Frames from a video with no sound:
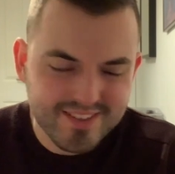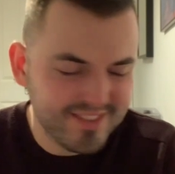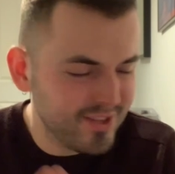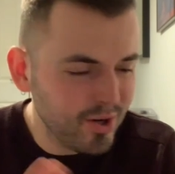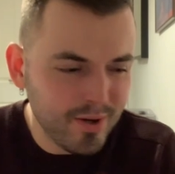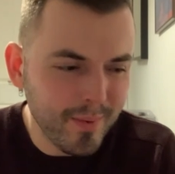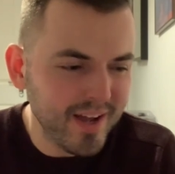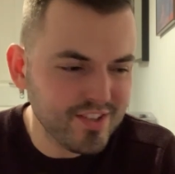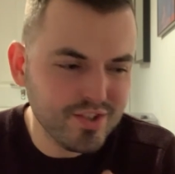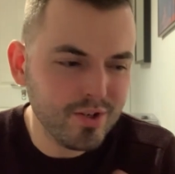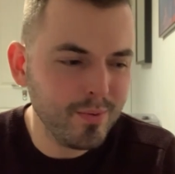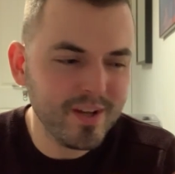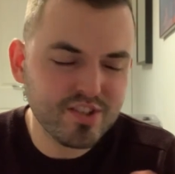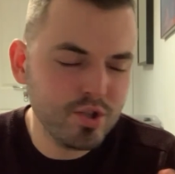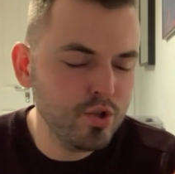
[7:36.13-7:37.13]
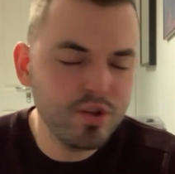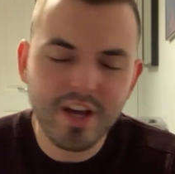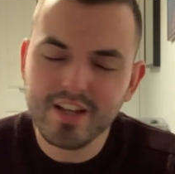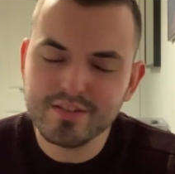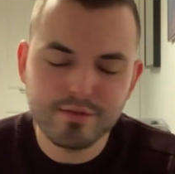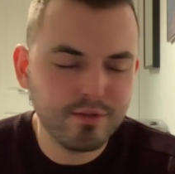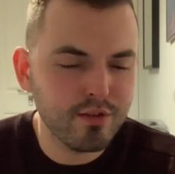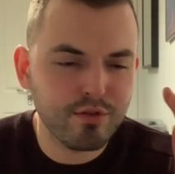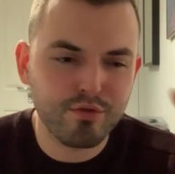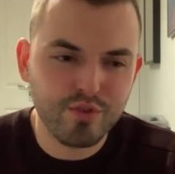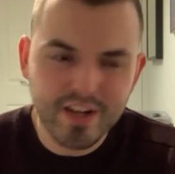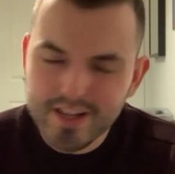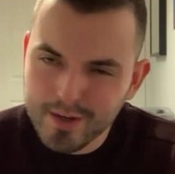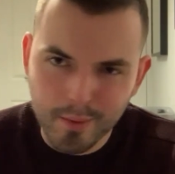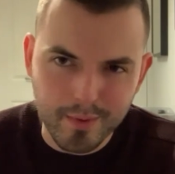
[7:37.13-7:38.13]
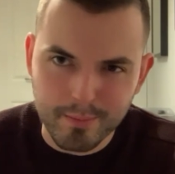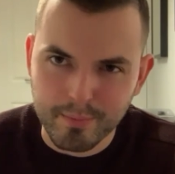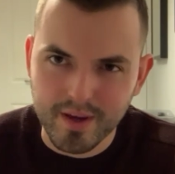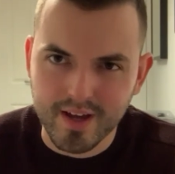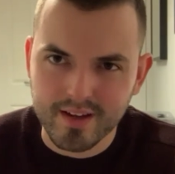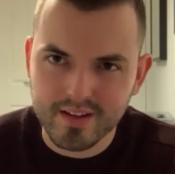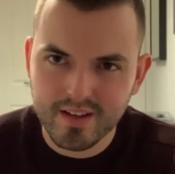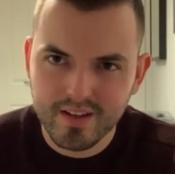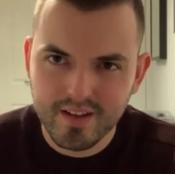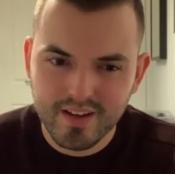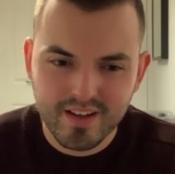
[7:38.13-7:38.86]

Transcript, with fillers: Talk about talk about 2003 coming back.